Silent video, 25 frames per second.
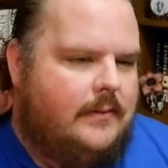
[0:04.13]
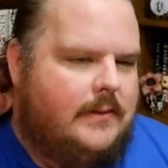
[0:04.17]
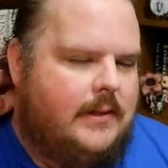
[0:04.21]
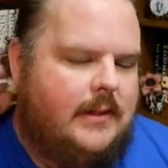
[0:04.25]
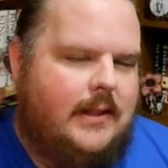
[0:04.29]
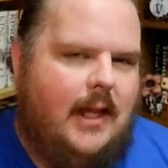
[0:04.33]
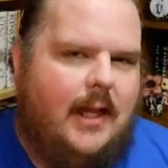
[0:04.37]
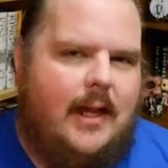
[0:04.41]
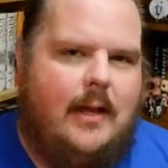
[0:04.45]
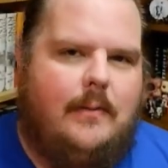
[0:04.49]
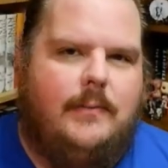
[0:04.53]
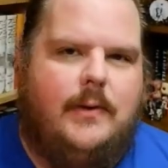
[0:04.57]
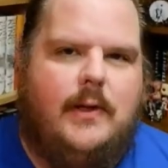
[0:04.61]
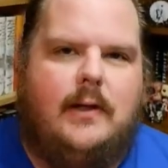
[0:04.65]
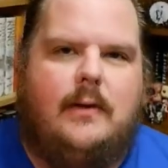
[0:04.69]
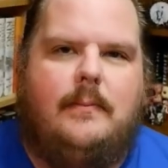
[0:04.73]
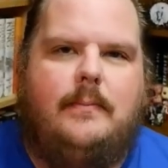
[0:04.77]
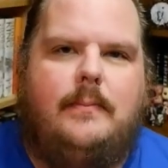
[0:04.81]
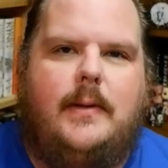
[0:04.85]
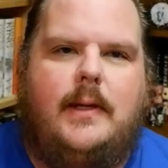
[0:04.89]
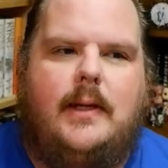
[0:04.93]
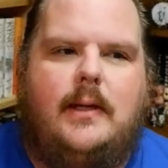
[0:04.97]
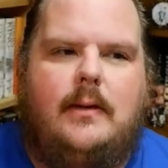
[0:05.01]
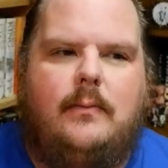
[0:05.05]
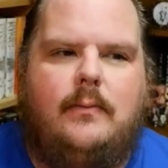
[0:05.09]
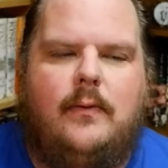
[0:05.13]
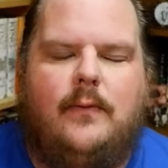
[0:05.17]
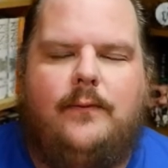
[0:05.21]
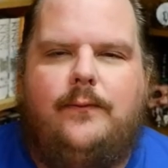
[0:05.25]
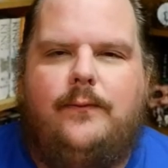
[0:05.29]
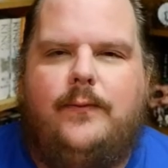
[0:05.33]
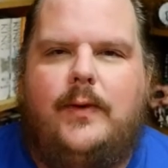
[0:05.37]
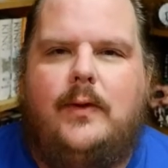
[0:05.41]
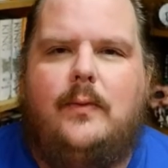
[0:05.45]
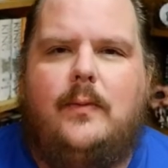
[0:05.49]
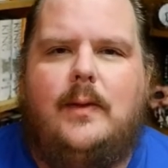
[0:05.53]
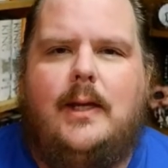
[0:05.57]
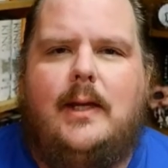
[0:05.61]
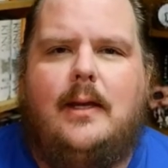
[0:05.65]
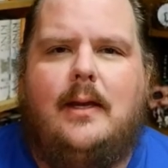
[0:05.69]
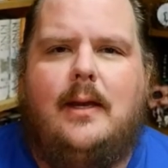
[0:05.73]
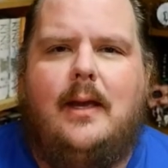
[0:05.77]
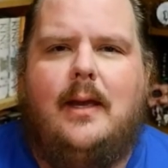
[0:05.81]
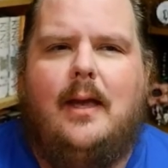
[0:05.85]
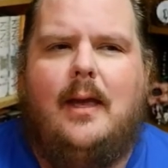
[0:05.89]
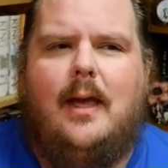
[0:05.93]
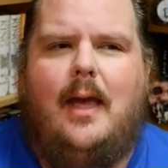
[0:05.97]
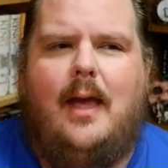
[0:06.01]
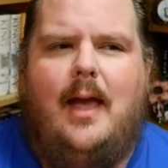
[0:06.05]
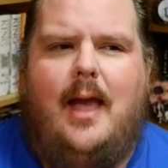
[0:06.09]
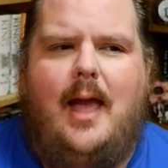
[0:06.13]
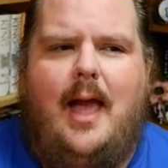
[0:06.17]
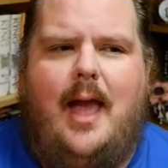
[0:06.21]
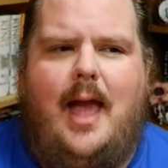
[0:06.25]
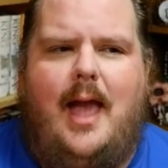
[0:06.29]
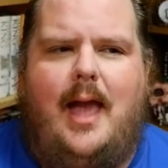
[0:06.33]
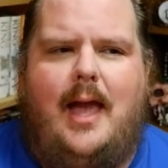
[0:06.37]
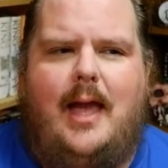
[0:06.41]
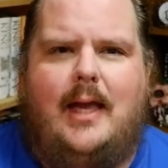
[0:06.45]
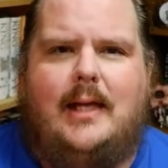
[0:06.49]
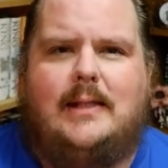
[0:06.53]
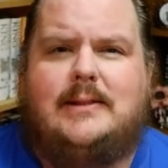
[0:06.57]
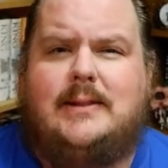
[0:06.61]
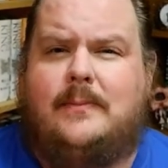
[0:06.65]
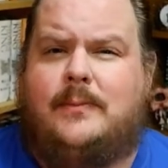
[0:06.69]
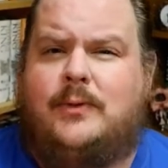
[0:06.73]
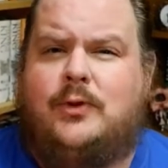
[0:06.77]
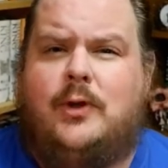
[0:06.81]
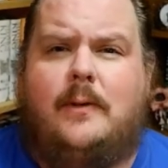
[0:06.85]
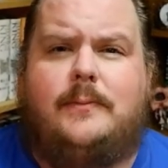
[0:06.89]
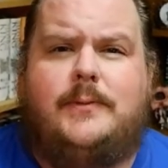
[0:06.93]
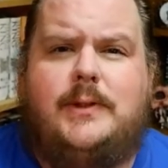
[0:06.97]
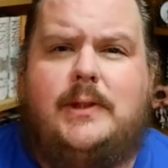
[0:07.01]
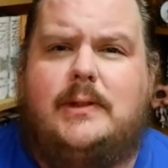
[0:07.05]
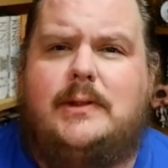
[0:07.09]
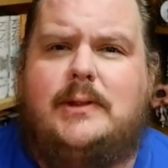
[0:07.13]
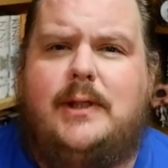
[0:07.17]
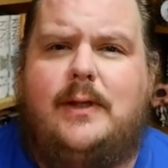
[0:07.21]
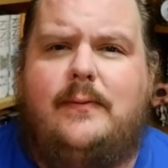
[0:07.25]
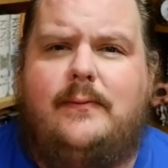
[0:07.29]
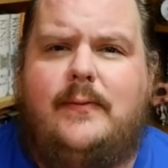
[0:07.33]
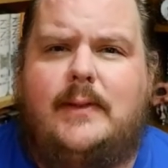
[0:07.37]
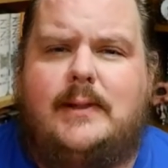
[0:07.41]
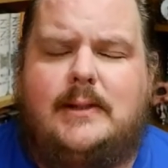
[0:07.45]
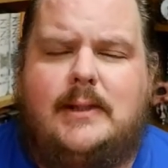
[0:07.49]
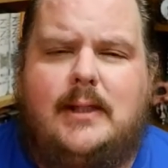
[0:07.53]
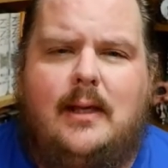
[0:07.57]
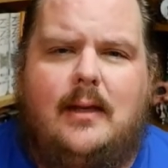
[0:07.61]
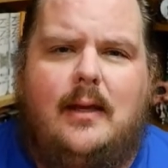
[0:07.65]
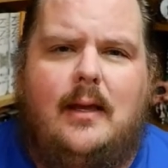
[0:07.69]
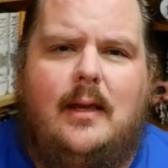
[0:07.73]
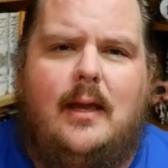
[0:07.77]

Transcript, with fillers: Today I'm going to be reviewing a subscription service.